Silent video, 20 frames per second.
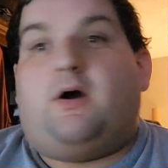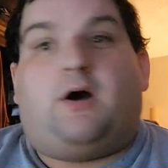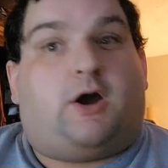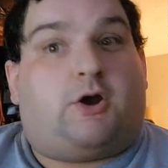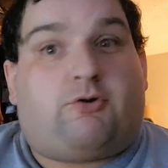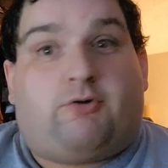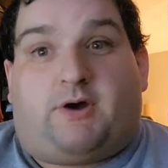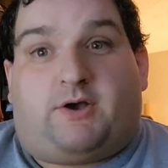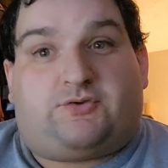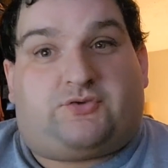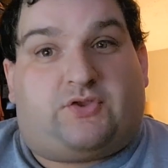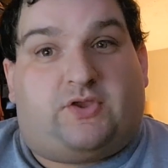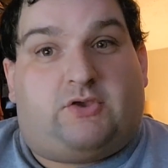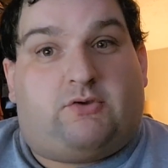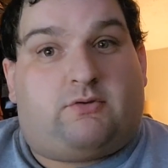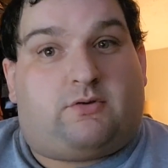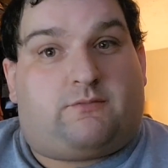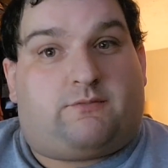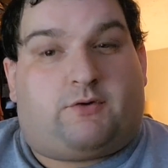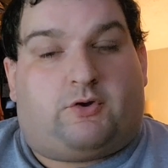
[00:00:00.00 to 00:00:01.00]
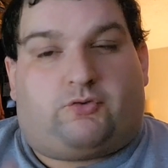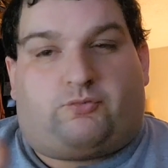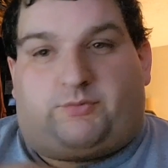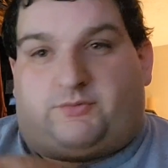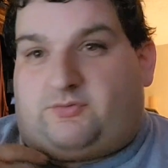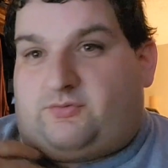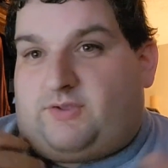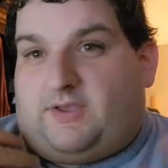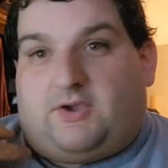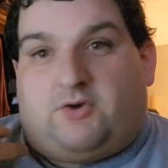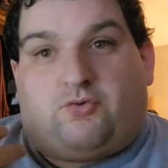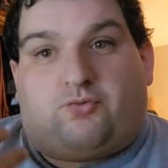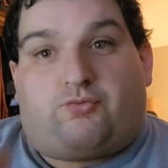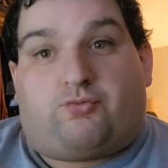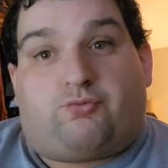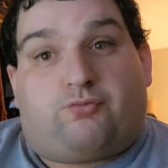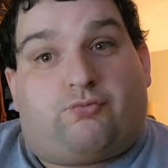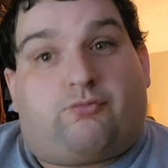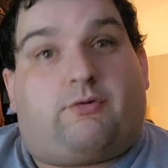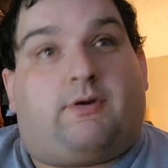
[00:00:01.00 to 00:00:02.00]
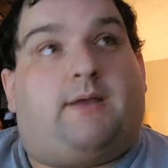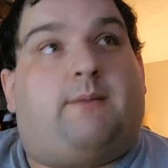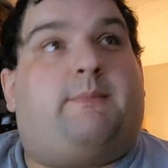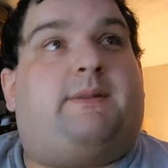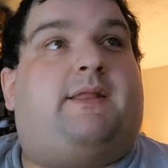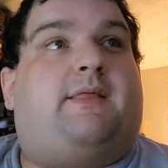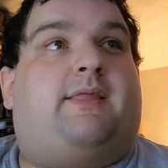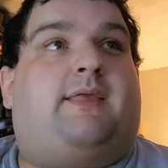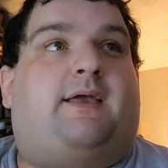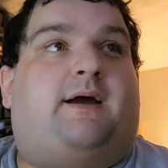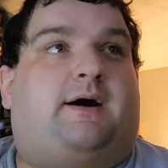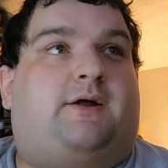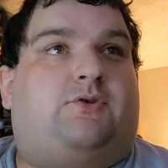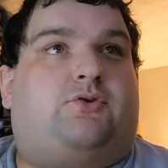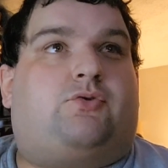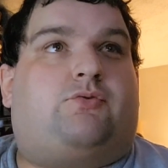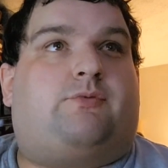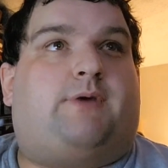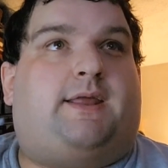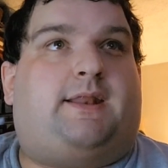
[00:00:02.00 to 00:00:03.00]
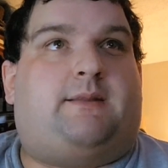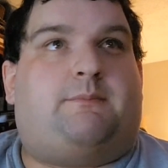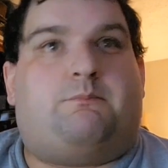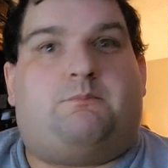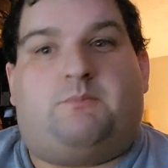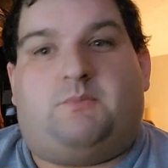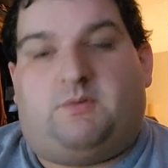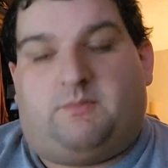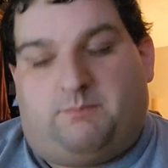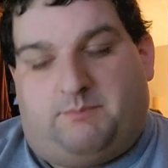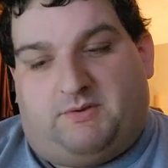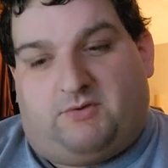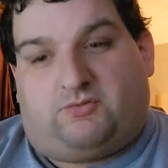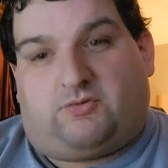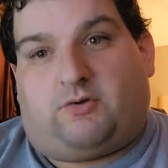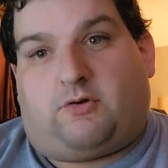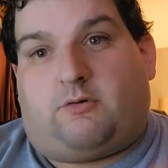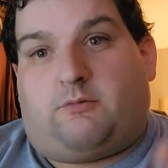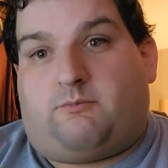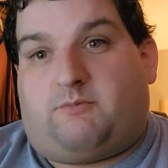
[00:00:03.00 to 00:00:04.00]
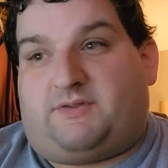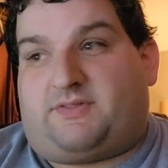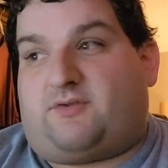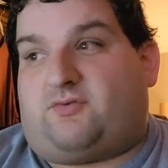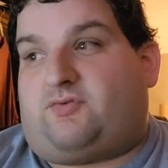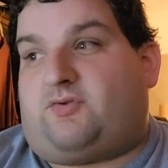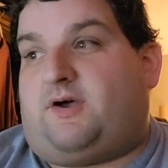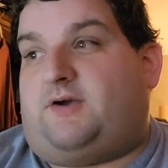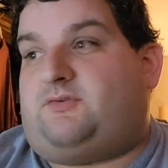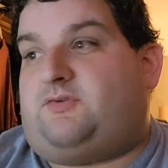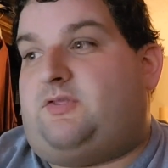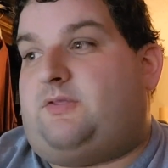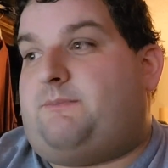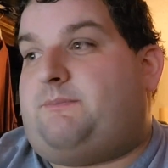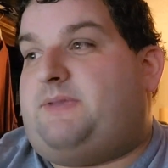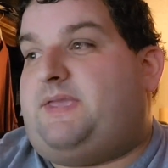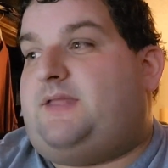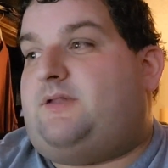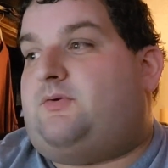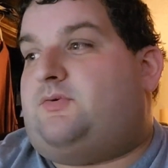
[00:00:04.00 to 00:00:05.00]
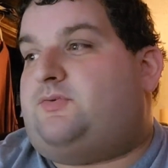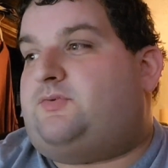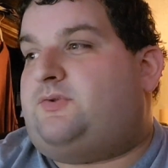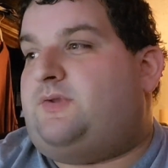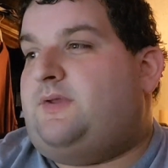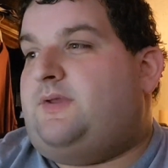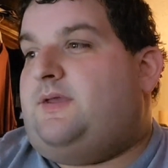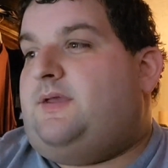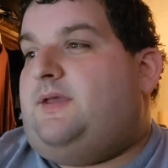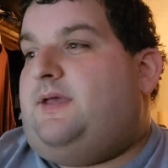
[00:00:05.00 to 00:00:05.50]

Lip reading: Across the Universe, which is a criminally underrated musical with the songs of the Beatles.